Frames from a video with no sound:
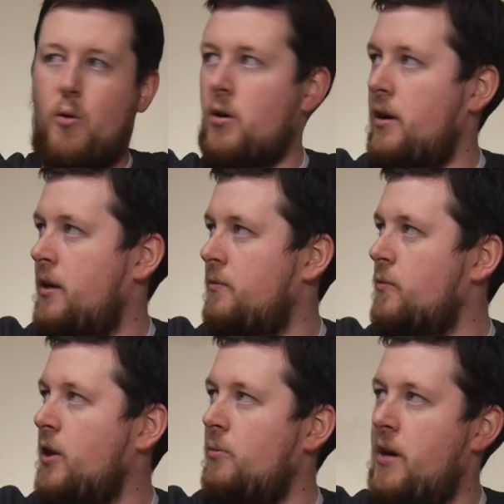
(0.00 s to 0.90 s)
or in
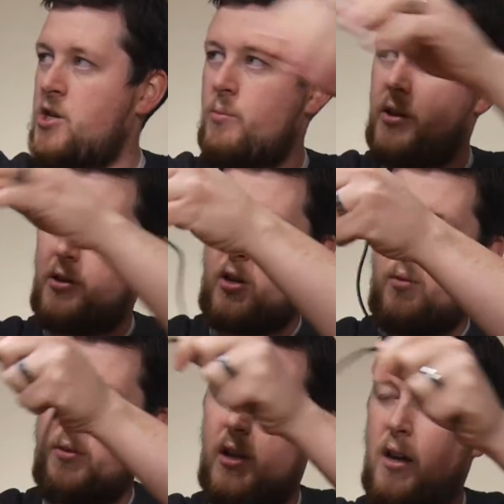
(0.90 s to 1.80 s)
real measurement
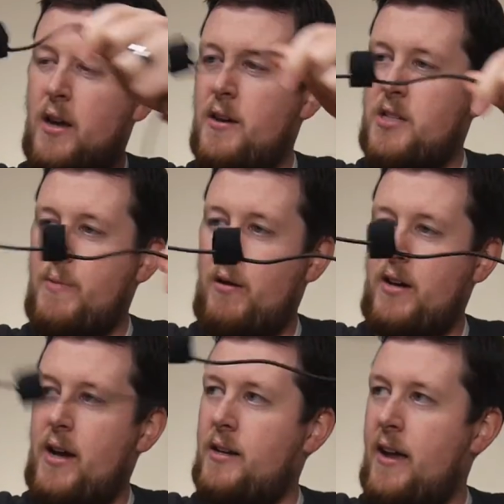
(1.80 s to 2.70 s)
terms, it's about
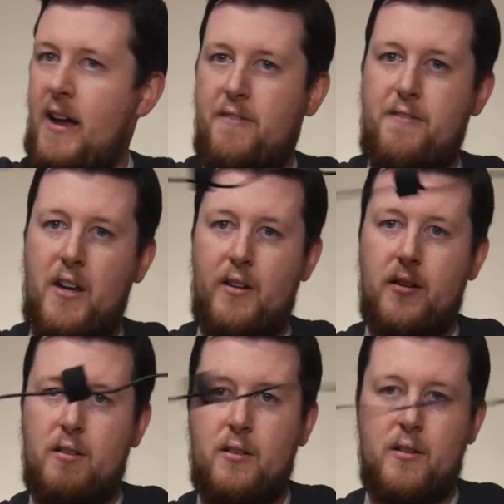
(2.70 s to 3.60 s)
nine and a half feet
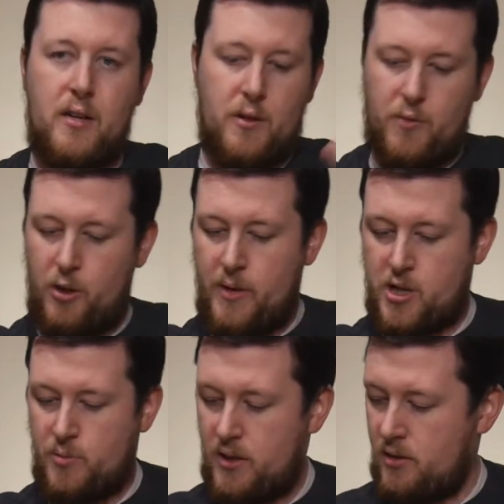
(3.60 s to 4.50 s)
in real
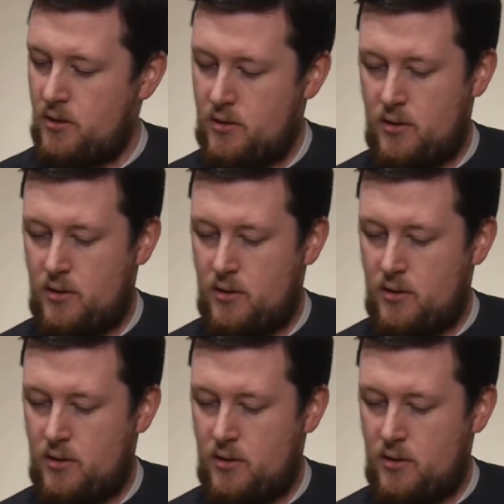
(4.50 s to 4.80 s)
measurement.